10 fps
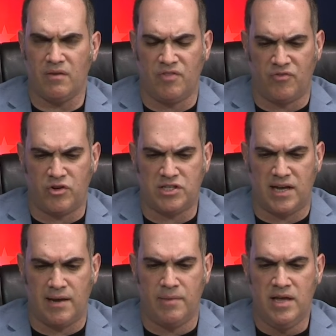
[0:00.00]
For the first
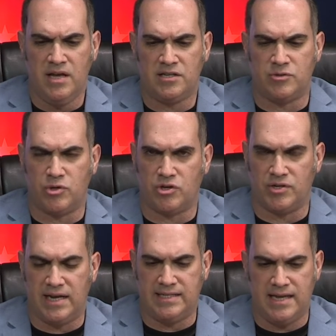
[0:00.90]
time since we
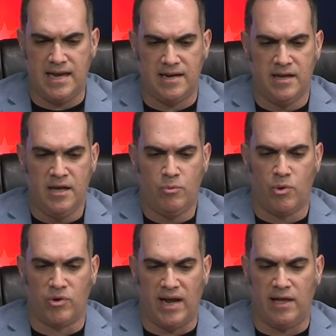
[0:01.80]
turned 18, we
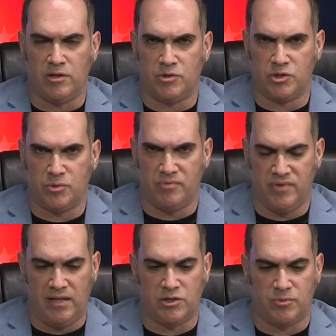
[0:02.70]
were not
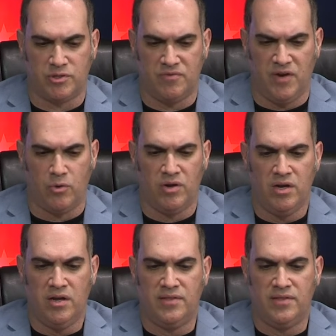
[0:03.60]
eligible to vote.